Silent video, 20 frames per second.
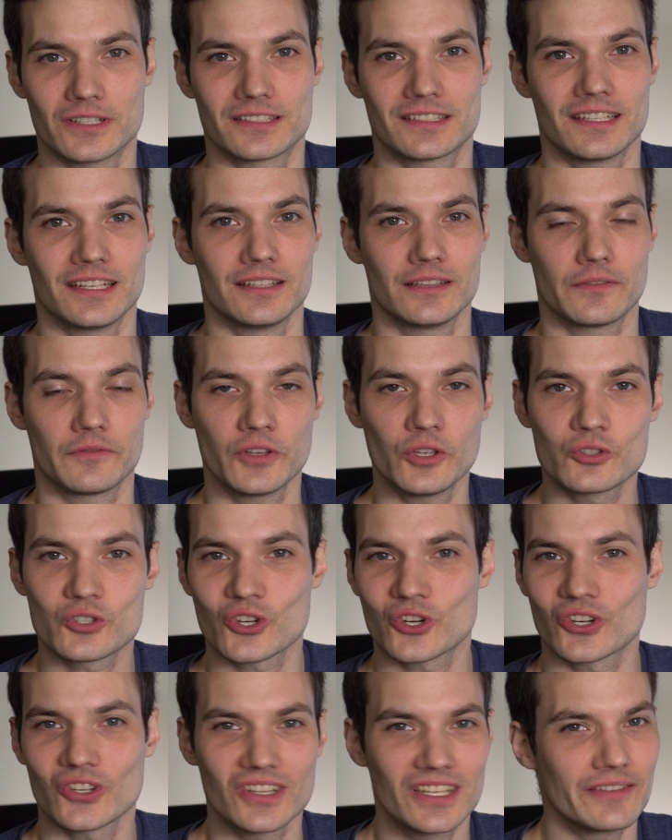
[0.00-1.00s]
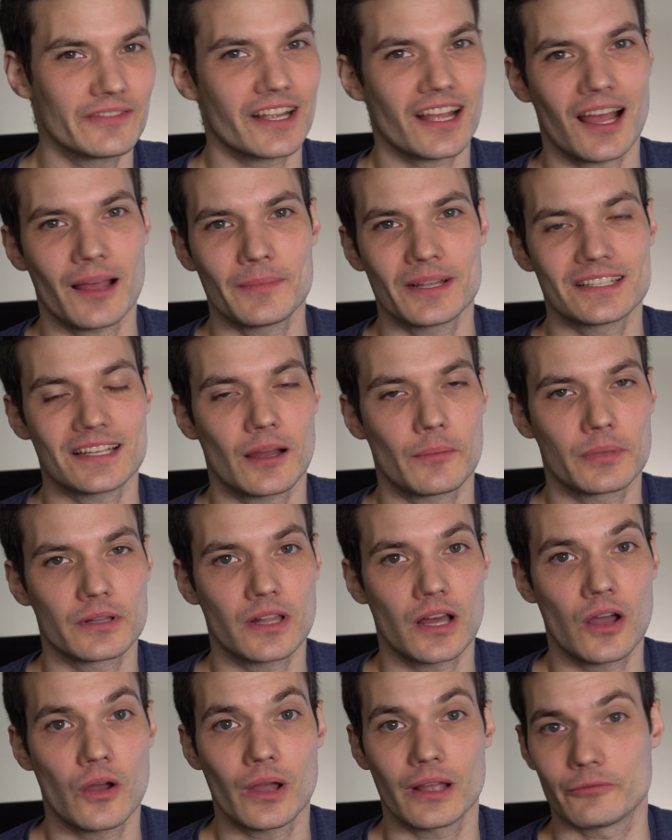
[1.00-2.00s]
to see in the future, leave a comment down
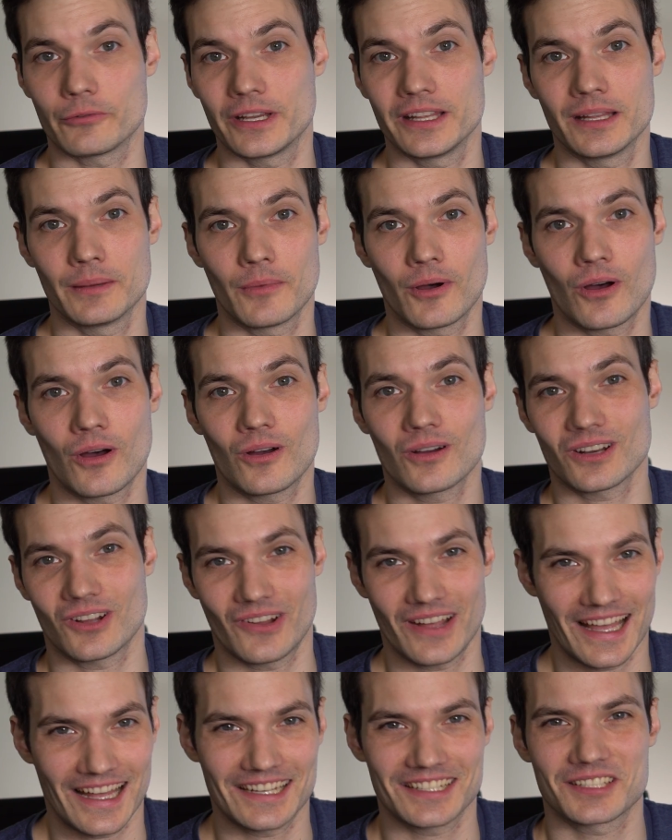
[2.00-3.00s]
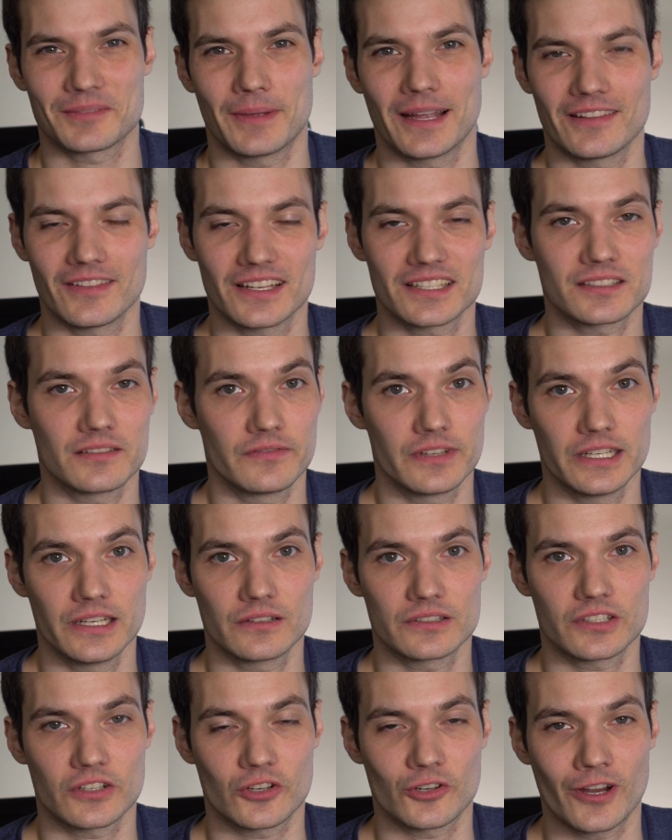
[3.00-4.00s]
below. I read them all and I'll add it to my list of
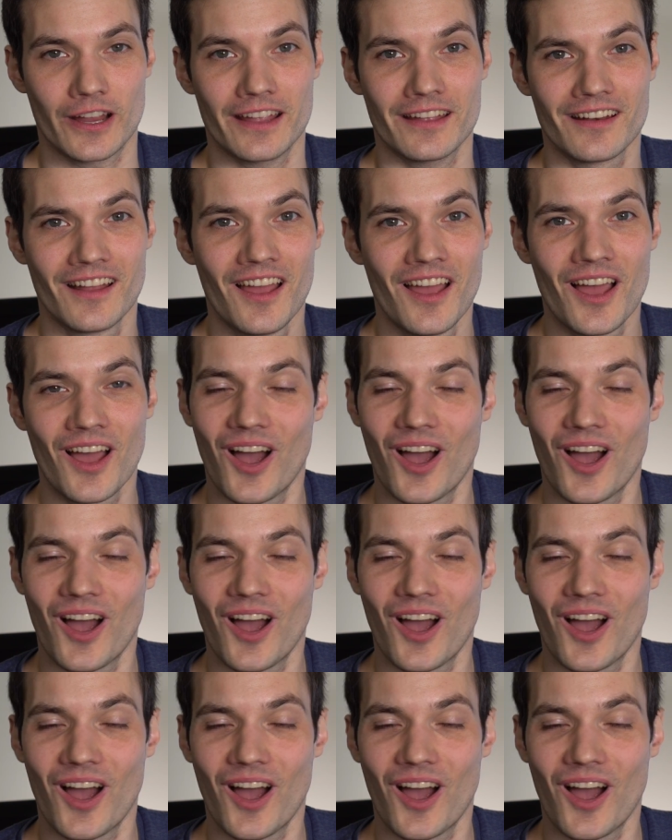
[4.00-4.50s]
videos to create.